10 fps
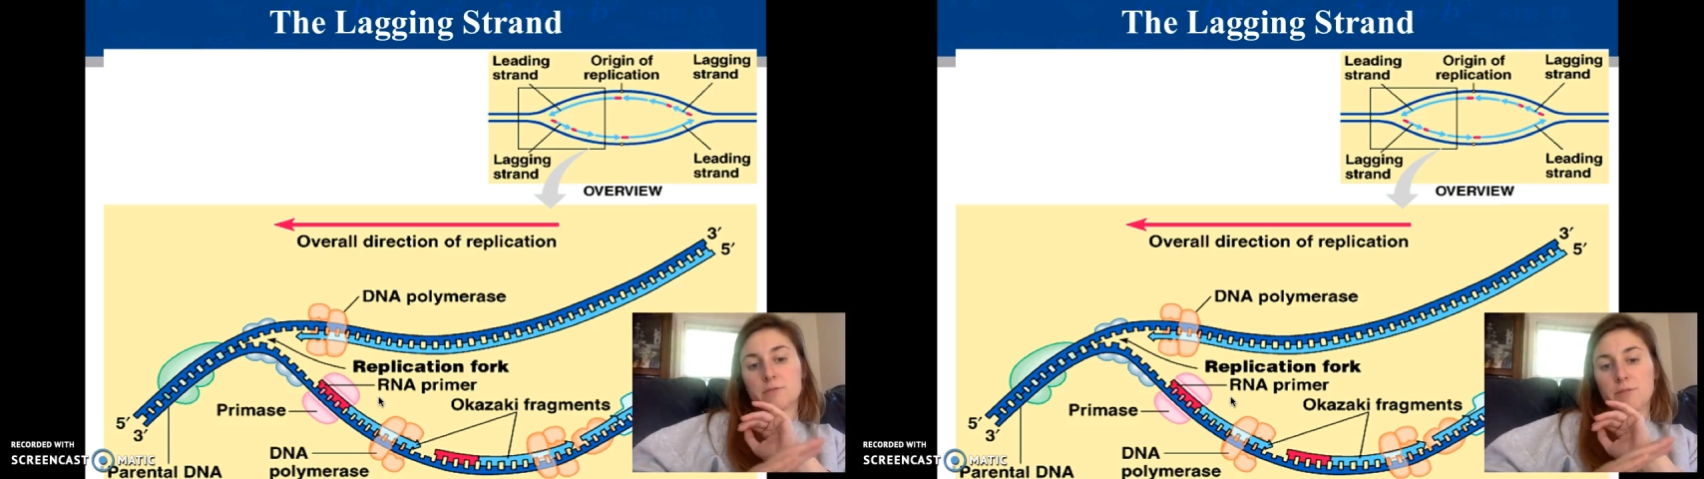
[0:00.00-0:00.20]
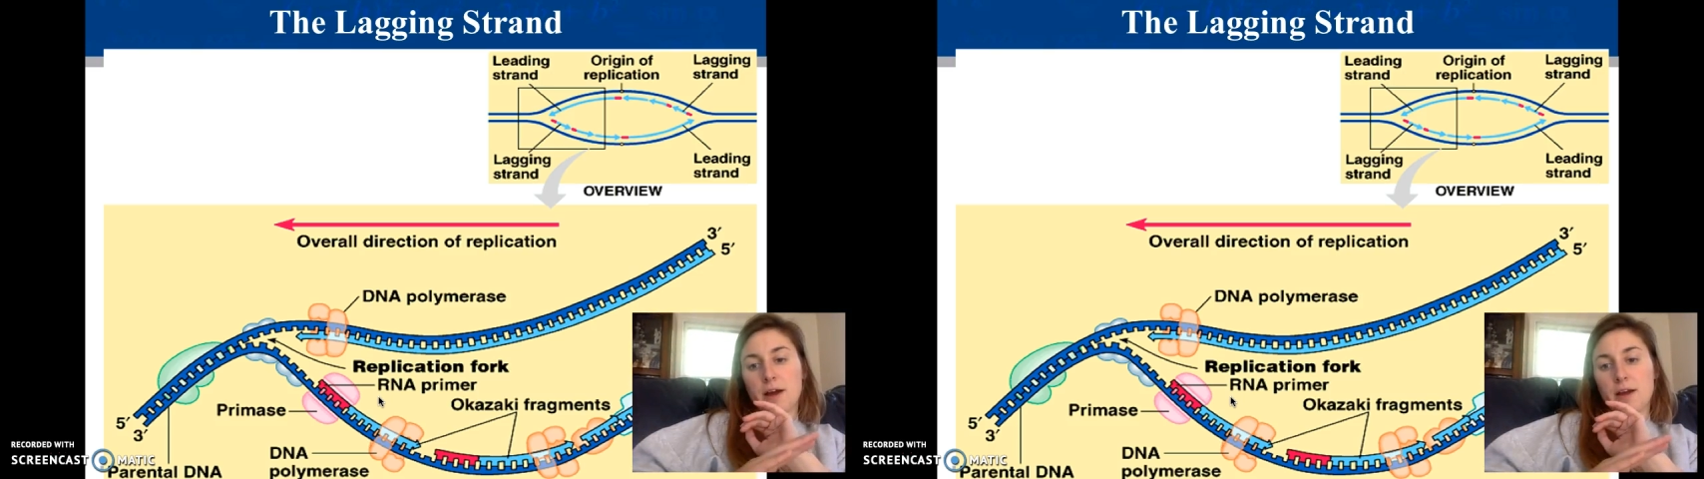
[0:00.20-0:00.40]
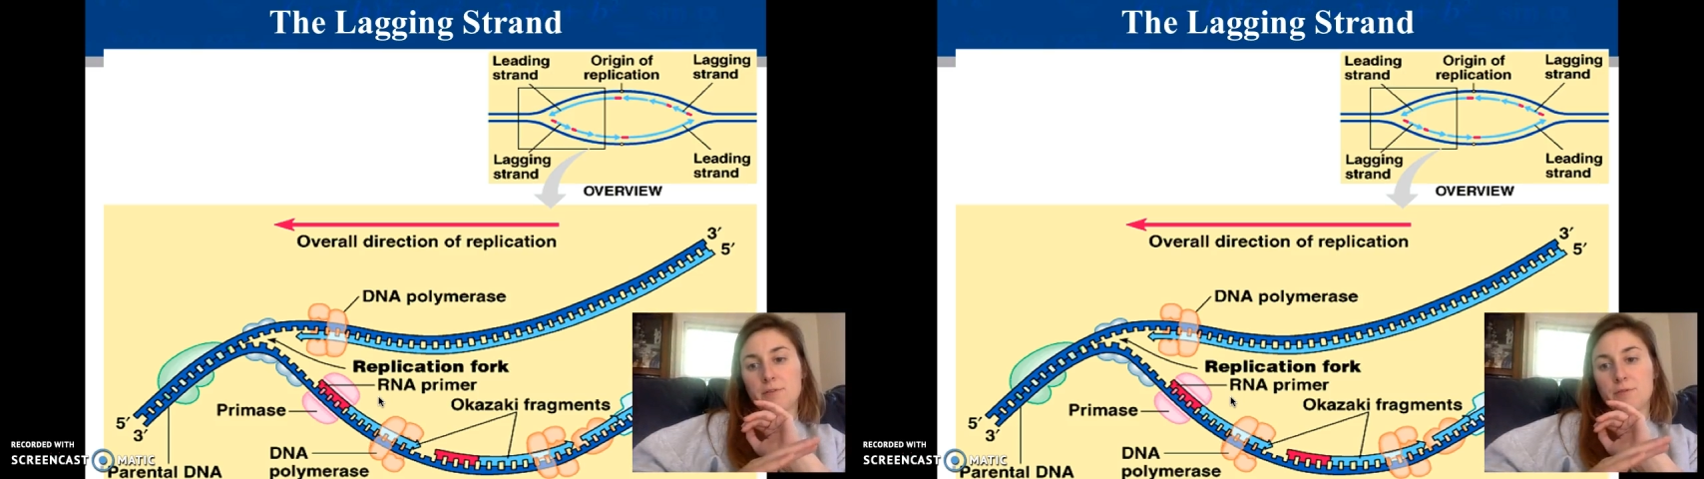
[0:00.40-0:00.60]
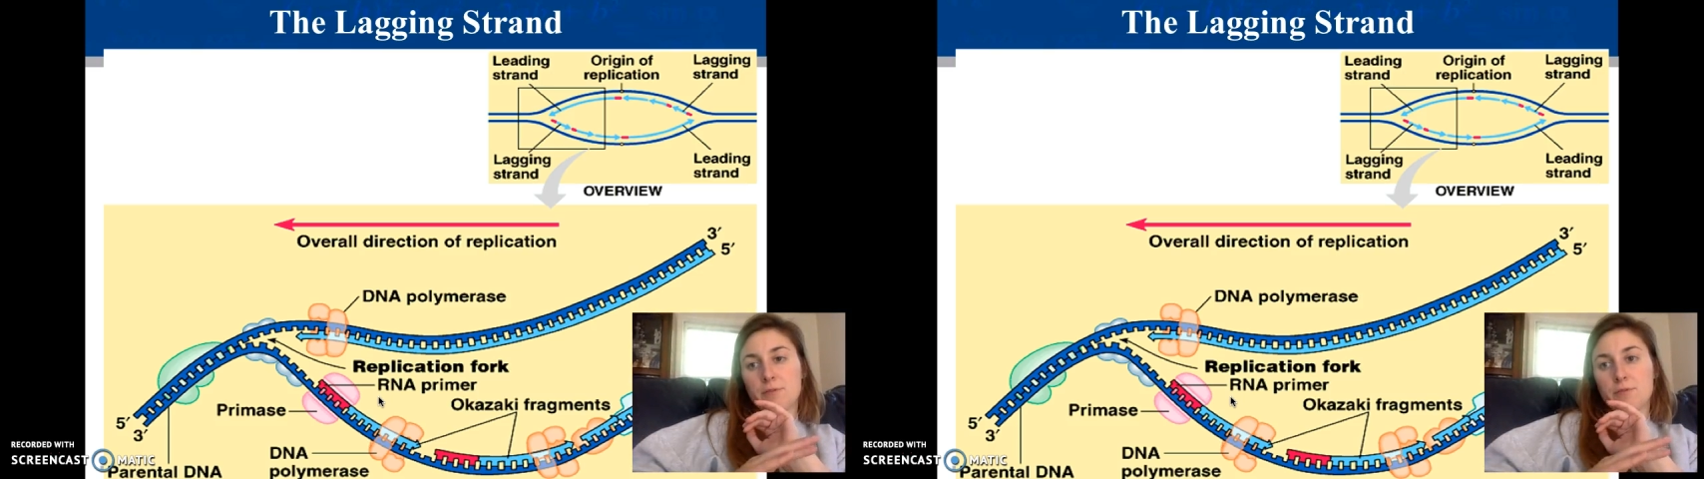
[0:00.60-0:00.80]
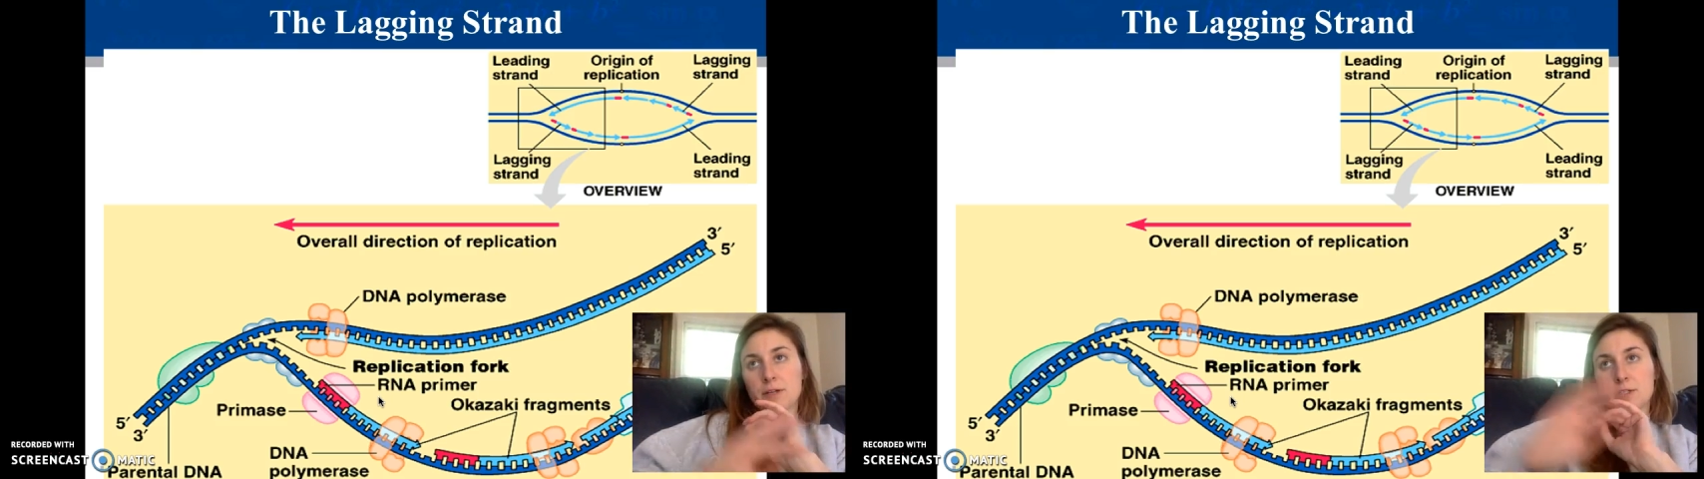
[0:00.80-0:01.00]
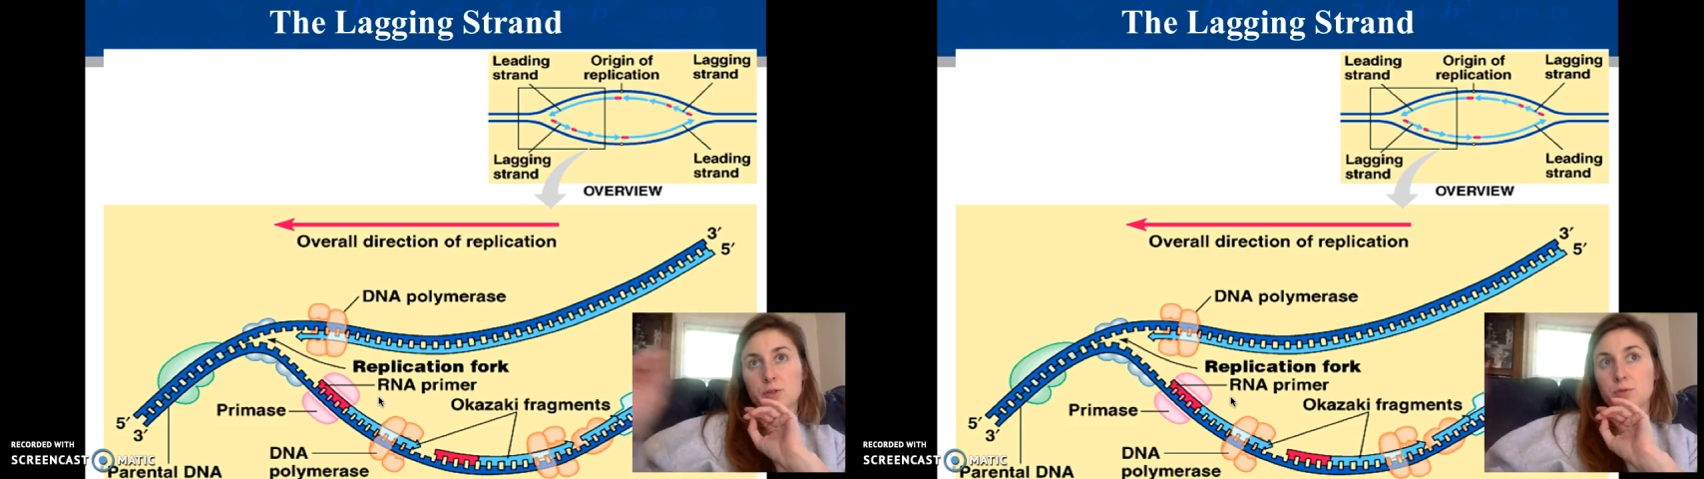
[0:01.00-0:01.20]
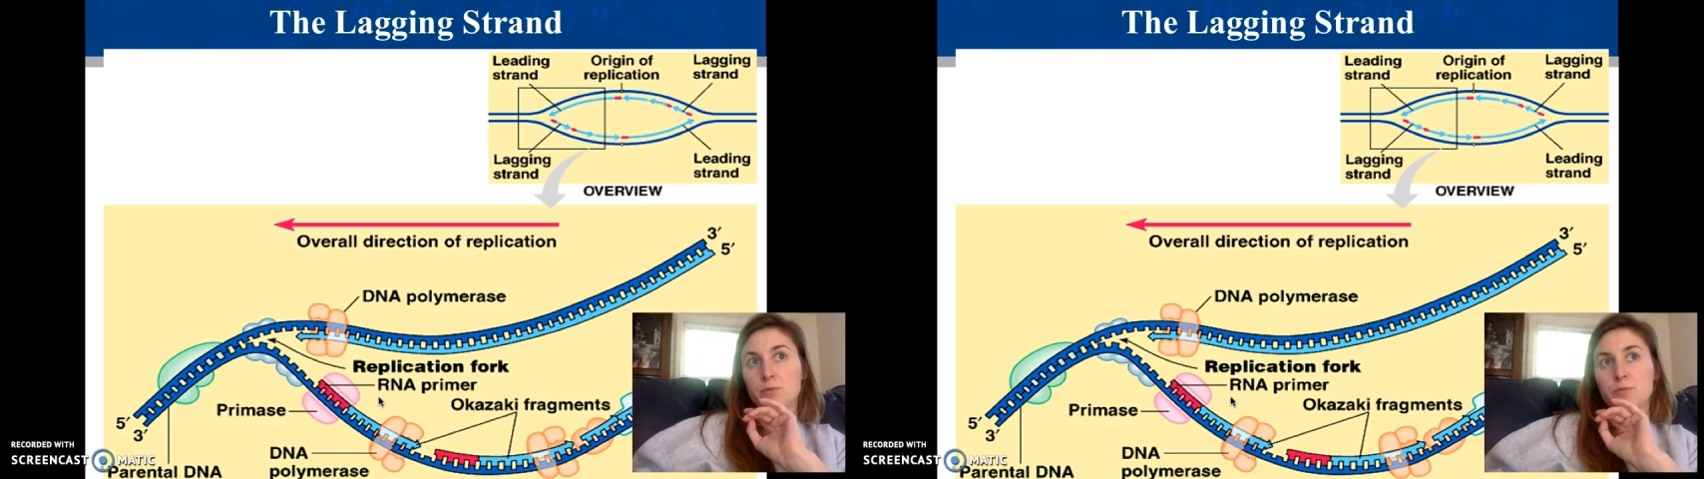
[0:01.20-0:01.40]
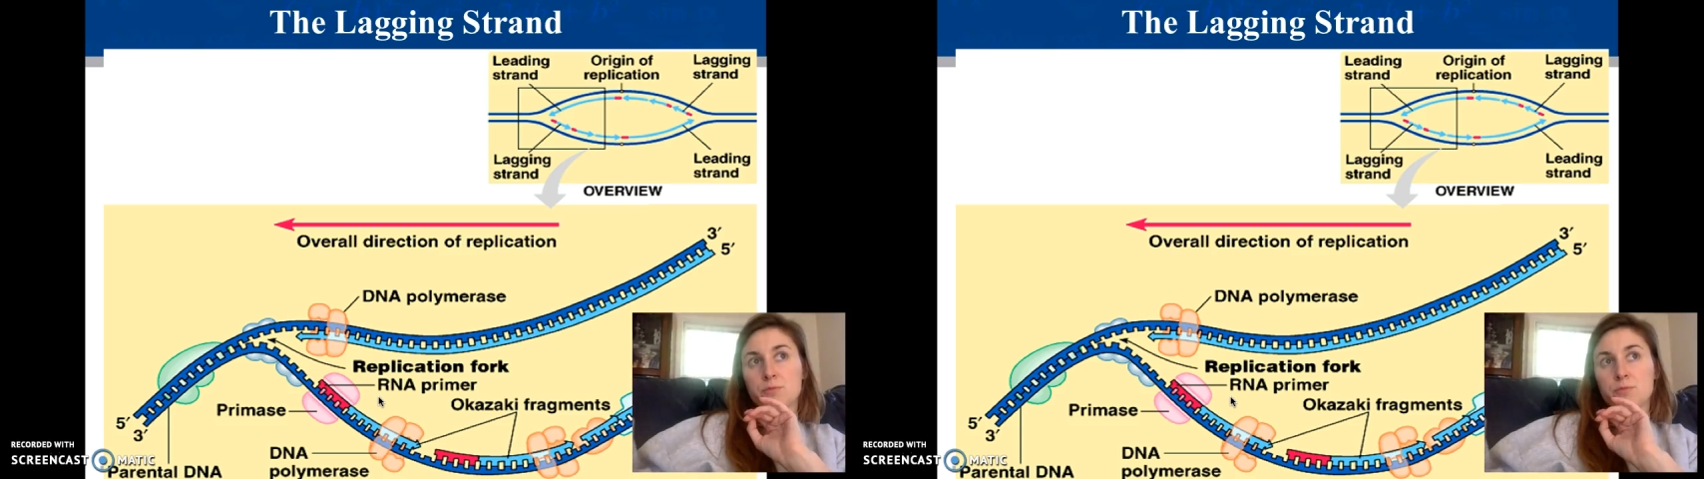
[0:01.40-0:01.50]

5, right? So,